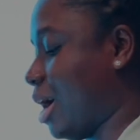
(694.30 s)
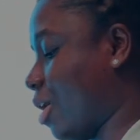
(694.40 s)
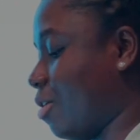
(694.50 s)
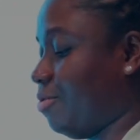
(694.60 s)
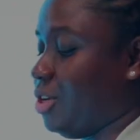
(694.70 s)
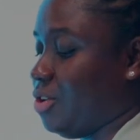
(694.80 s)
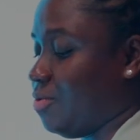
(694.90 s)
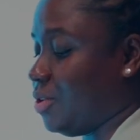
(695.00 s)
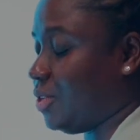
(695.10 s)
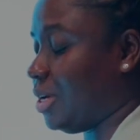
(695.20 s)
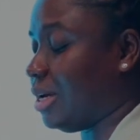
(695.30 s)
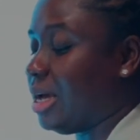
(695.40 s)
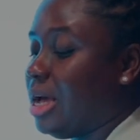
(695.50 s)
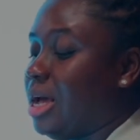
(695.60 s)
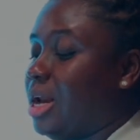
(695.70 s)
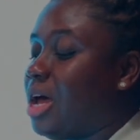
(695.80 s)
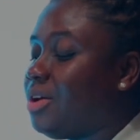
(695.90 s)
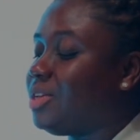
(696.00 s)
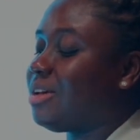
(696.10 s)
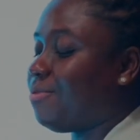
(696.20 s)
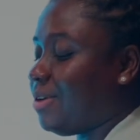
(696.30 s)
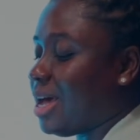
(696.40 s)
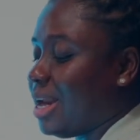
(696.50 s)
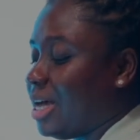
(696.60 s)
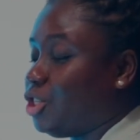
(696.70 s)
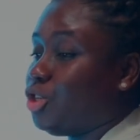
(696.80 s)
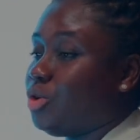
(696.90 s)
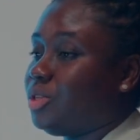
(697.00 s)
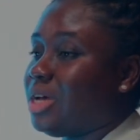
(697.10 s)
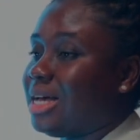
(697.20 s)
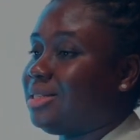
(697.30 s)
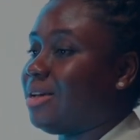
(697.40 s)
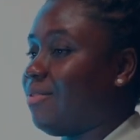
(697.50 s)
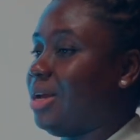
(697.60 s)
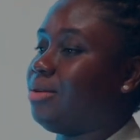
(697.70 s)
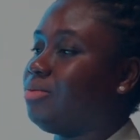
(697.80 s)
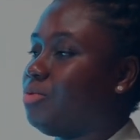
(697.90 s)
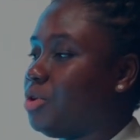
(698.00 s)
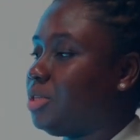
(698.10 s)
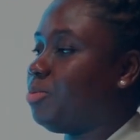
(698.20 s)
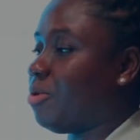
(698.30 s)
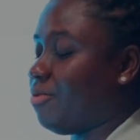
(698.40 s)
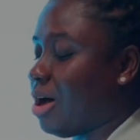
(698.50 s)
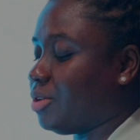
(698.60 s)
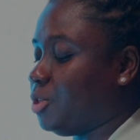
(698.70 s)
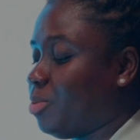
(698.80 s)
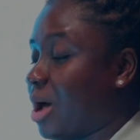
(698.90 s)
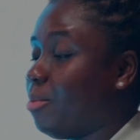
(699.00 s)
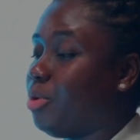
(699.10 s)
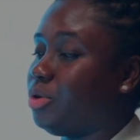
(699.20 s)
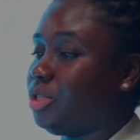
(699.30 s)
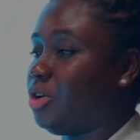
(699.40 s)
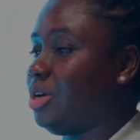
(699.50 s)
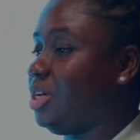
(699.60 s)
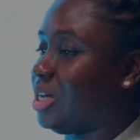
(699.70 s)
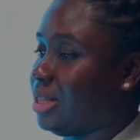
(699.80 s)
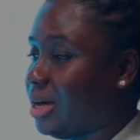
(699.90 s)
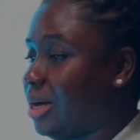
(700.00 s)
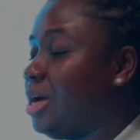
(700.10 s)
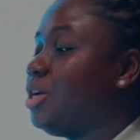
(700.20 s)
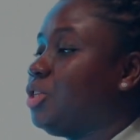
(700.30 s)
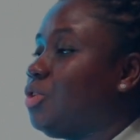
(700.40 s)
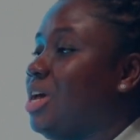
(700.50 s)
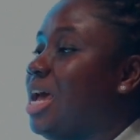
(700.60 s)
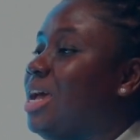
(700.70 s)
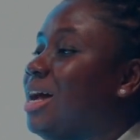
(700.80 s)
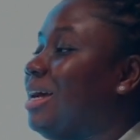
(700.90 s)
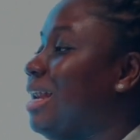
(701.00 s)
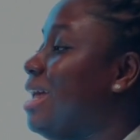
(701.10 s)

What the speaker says: our coffee roasting. Now, this is a figure that shows our seven roast profiles superimposed in each other. So there you can